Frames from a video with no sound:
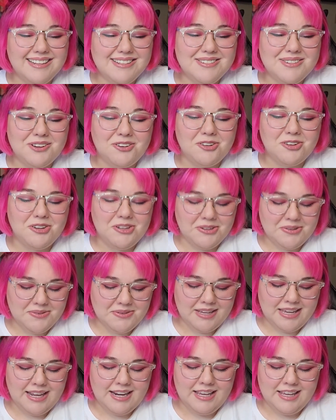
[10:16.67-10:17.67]
Don't
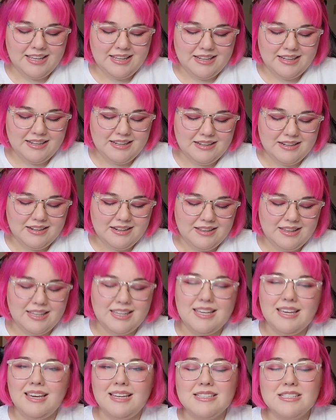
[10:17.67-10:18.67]
get it
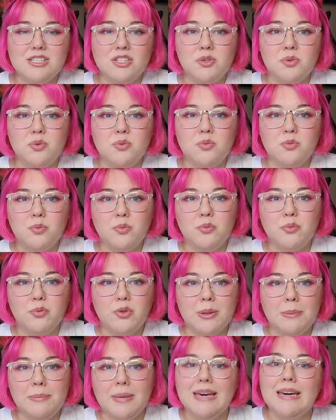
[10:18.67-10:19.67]
thinking it's a
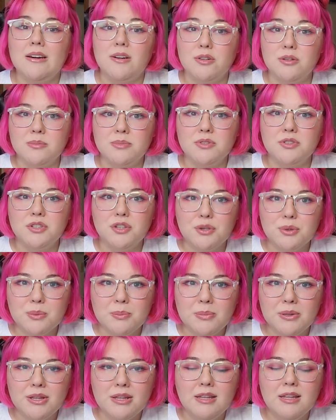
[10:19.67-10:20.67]
comparable
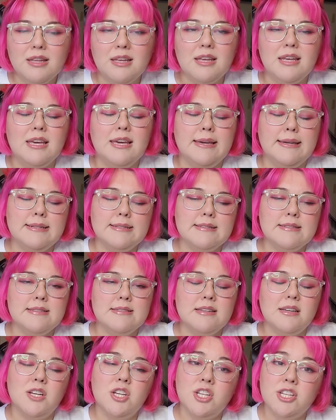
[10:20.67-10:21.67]
dupe. It's
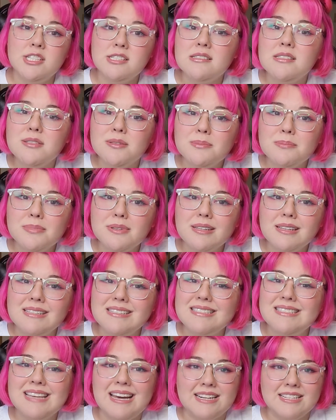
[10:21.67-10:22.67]
a good dupe,
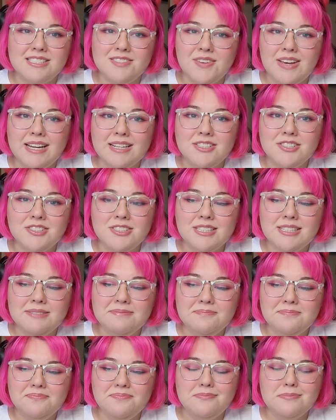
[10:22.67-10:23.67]
it's
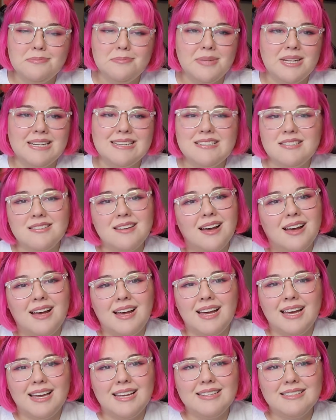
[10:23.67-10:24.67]
satisfactory, but it's
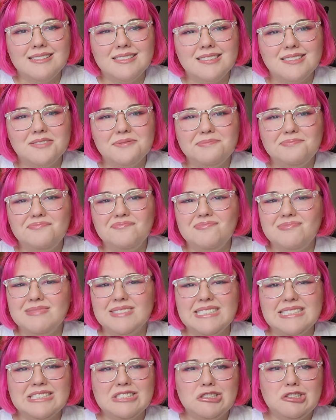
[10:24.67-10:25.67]
not
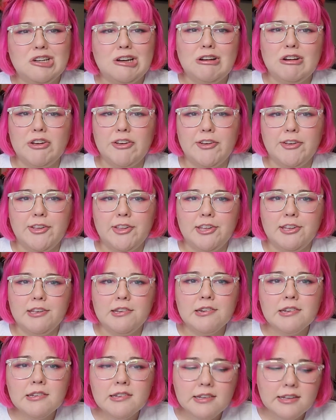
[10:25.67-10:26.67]

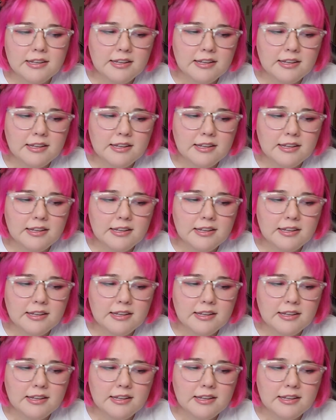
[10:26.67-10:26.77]
good.